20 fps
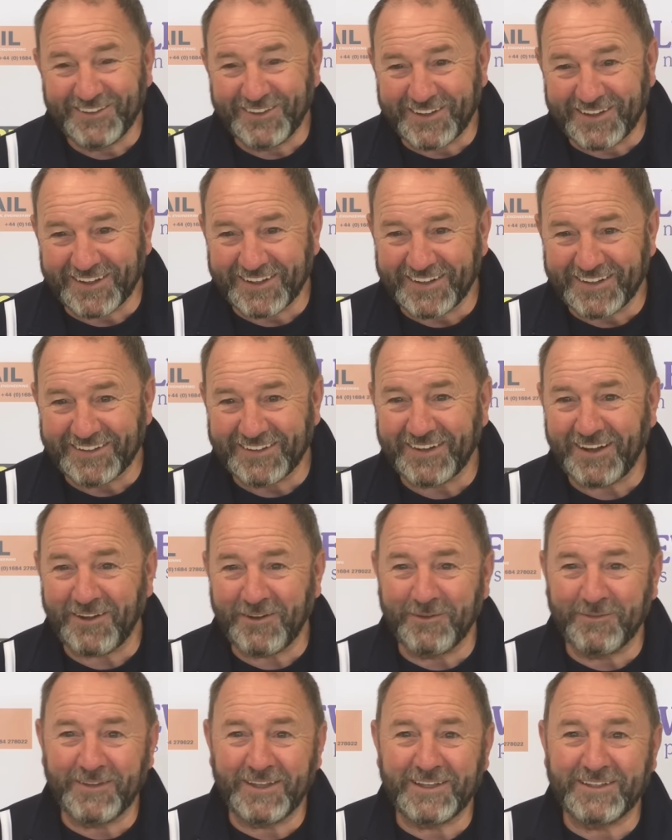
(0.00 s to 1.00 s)
looking and
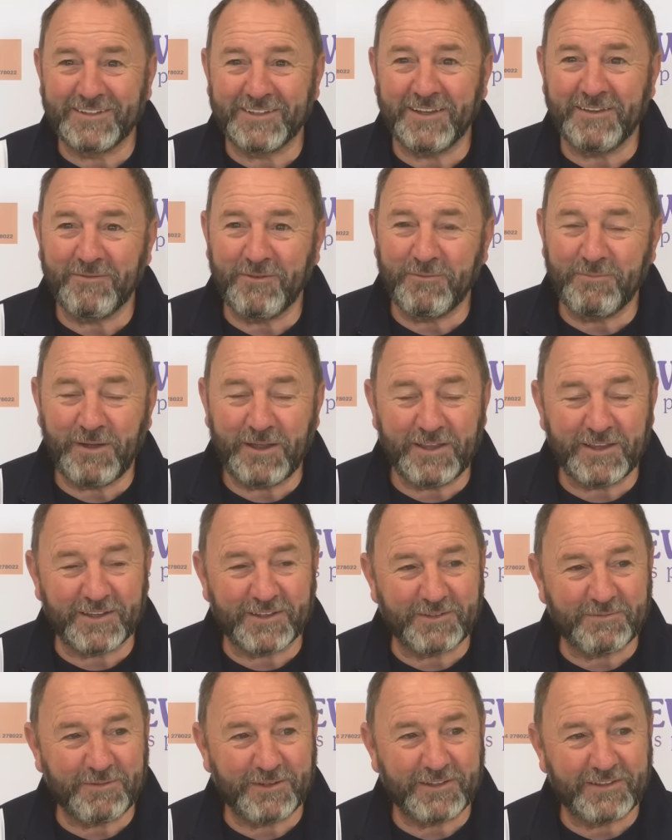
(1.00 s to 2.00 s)
hope their team will beat
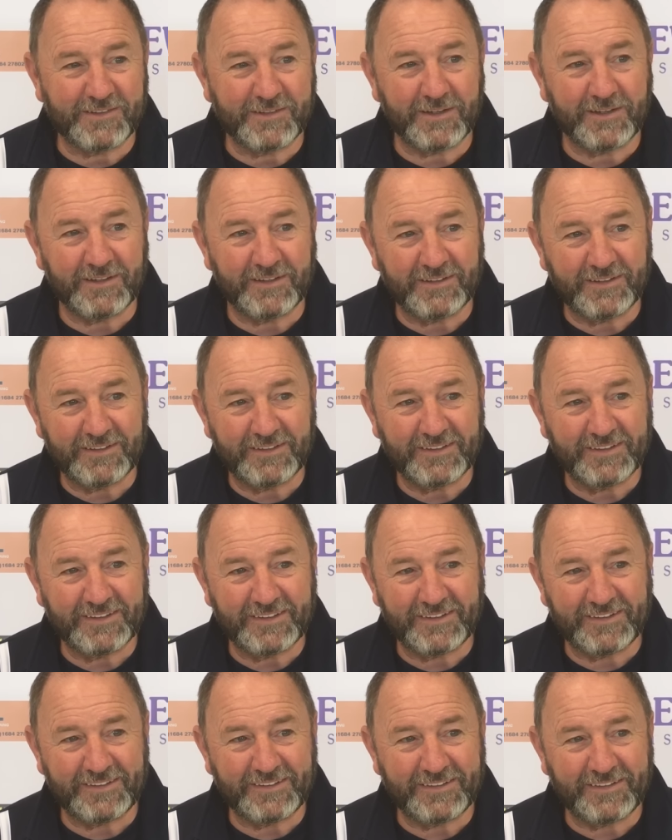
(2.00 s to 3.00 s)
us, but
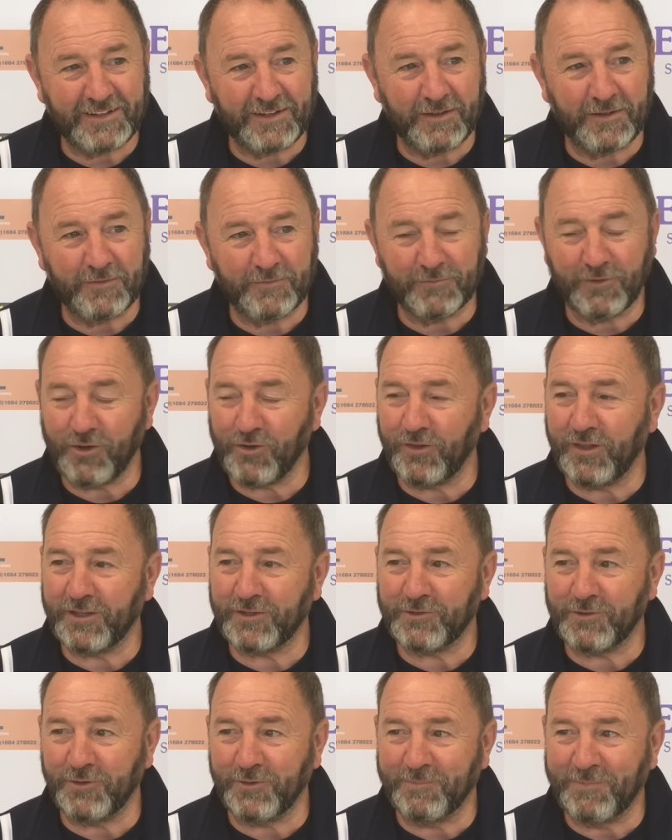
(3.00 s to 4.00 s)
uh, I haven't got
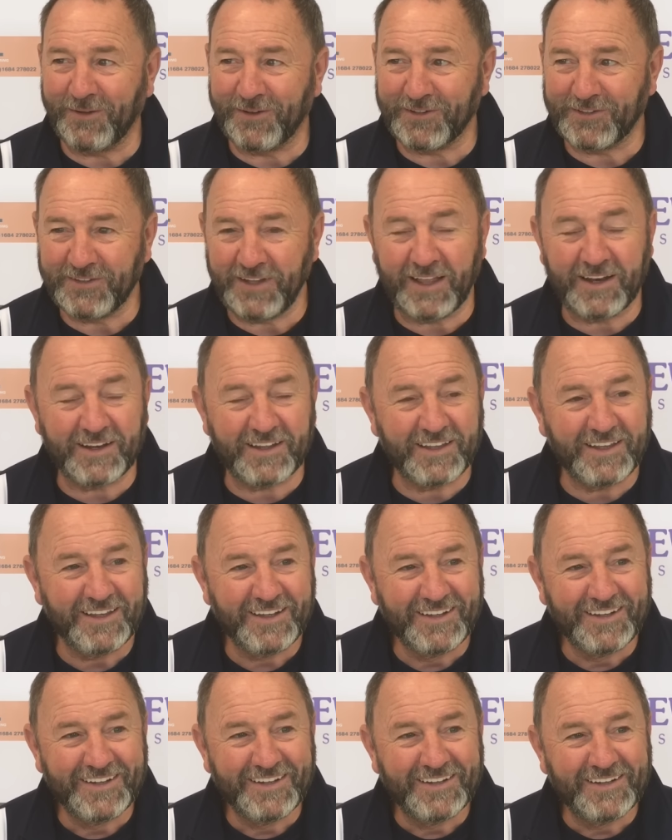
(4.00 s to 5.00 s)
that sort of personality.
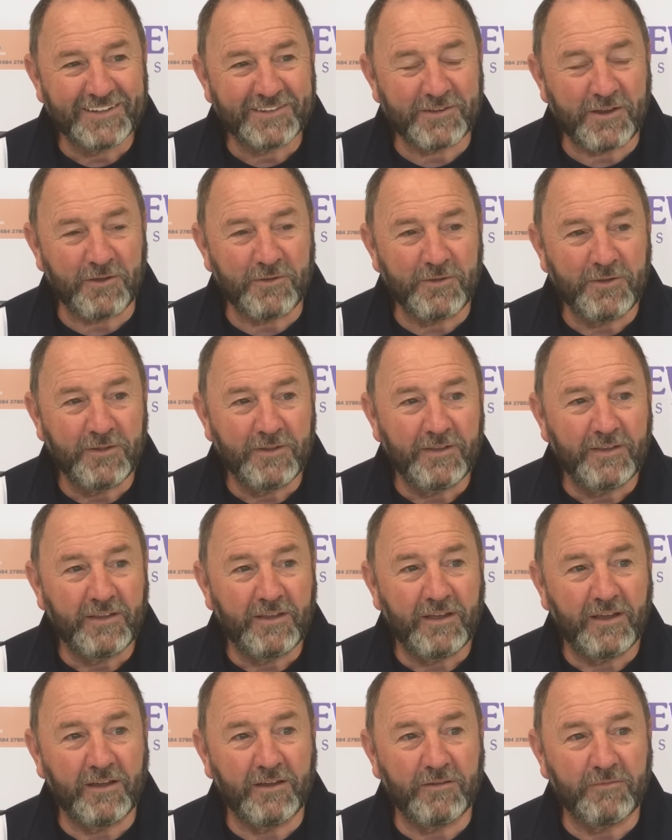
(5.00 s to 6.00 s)
So
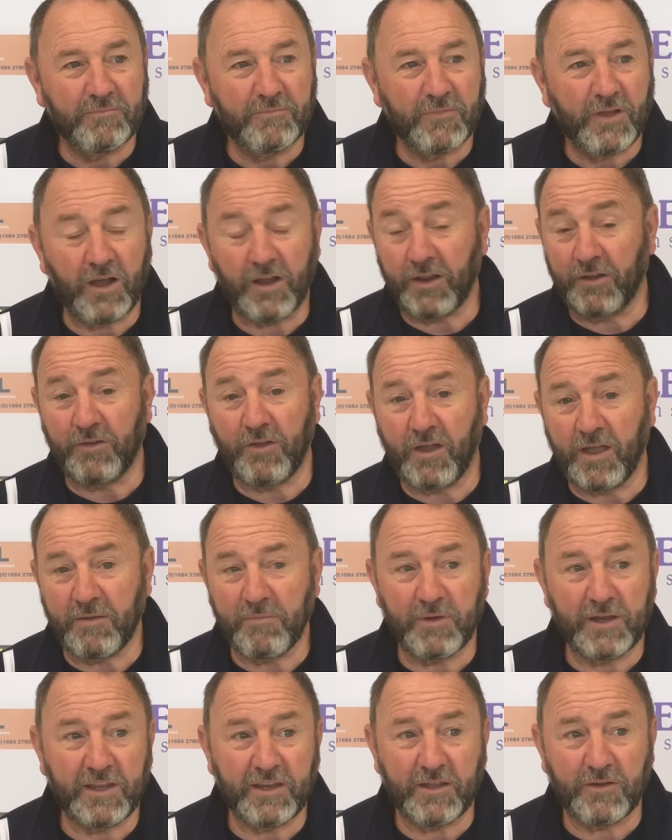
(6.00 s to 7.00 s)
um, I don't know how
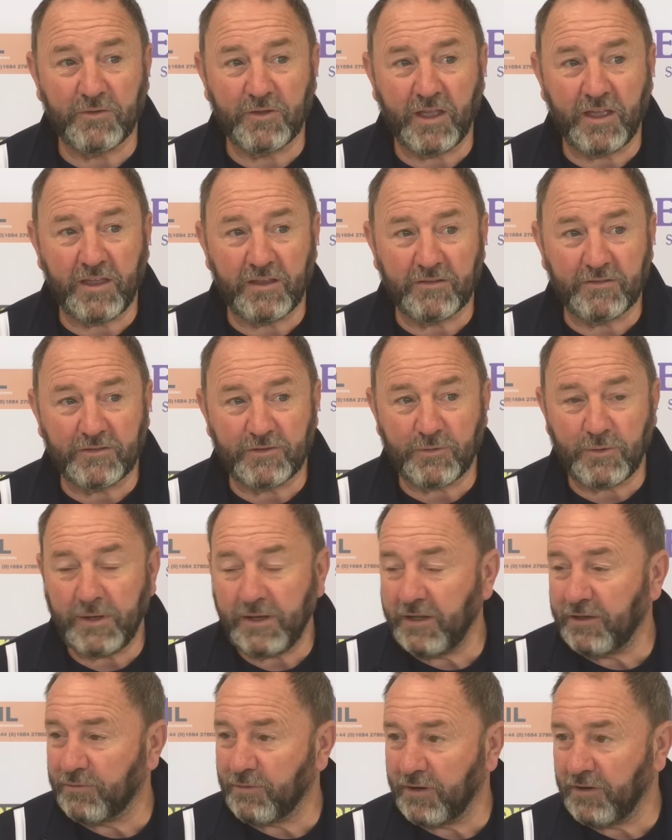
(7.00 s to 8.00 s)
many they'll get
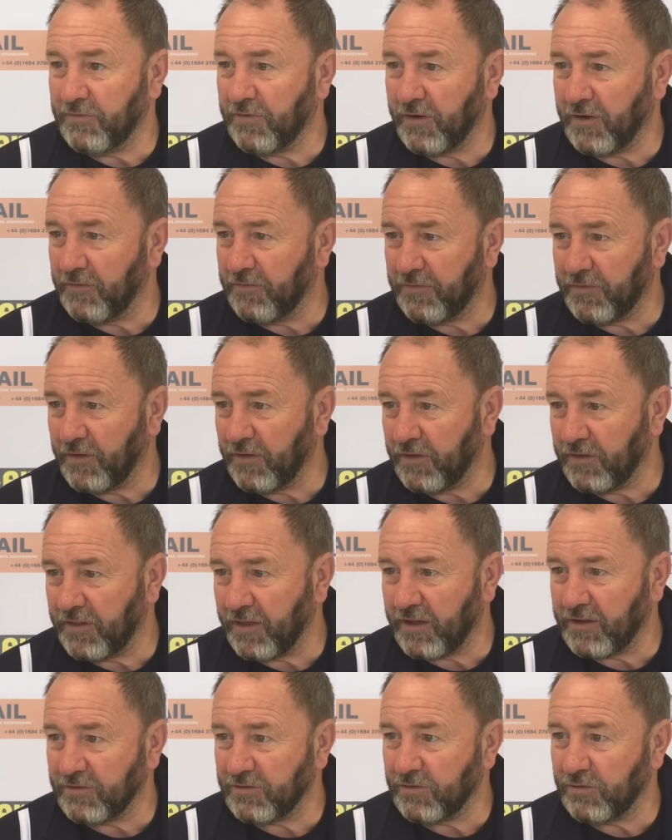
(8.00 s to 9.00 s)
20, 25,
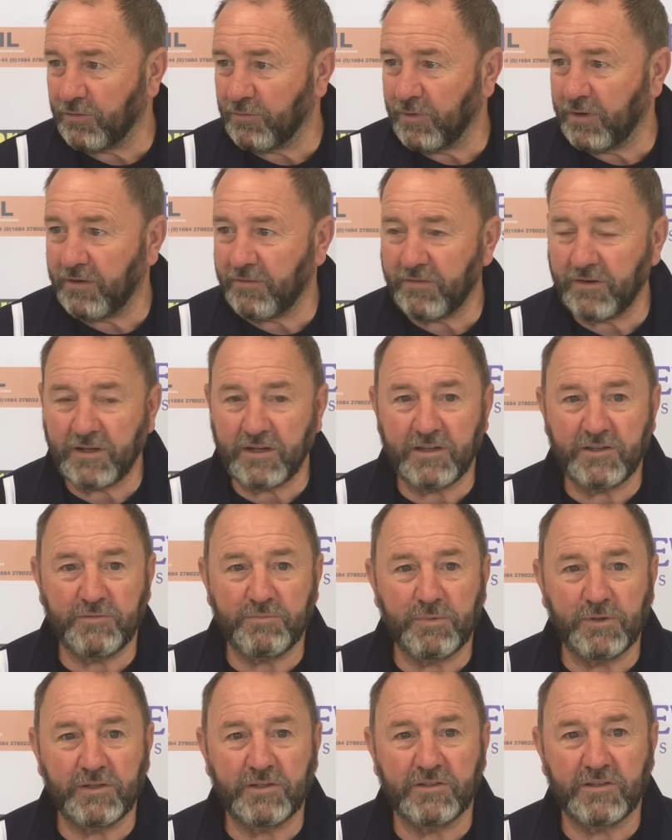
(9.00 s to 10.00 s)
30,000 or whatever it is,
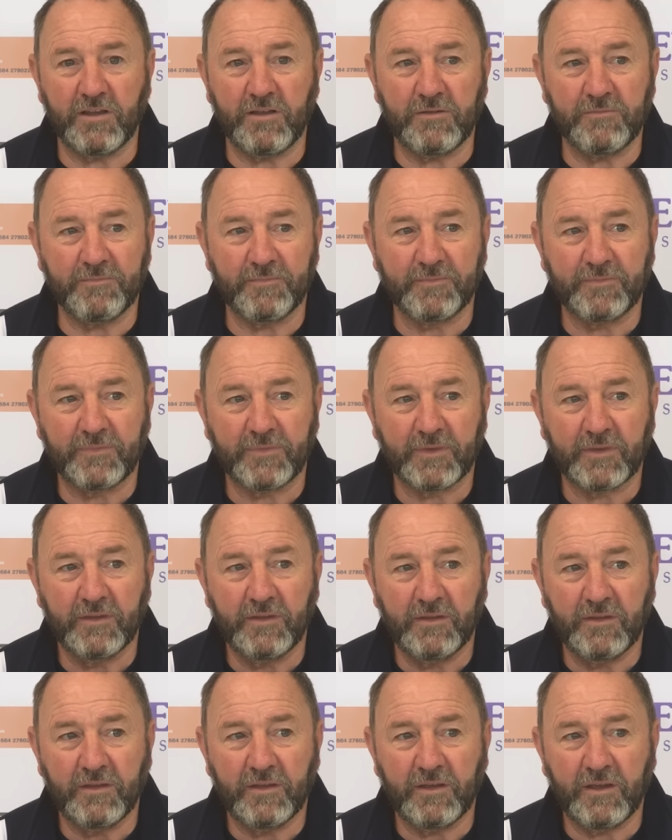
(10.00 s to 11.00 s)
but um,
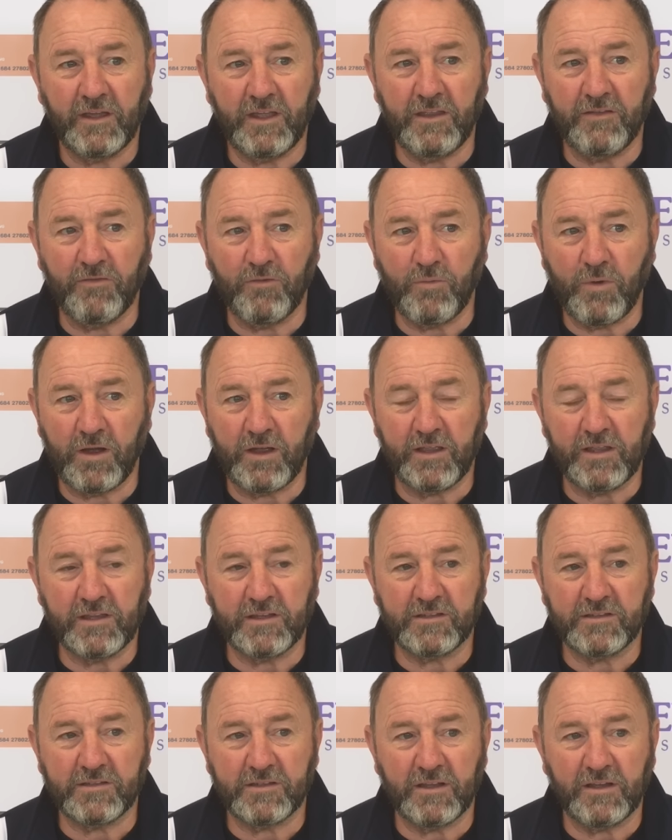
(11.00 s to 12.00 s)
either way,
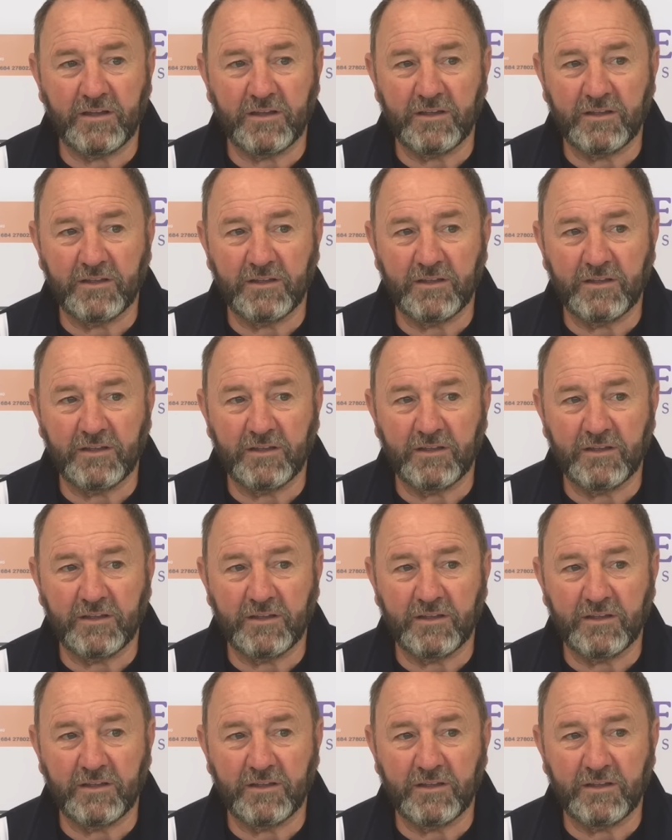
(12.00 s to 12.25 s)
it's, uh,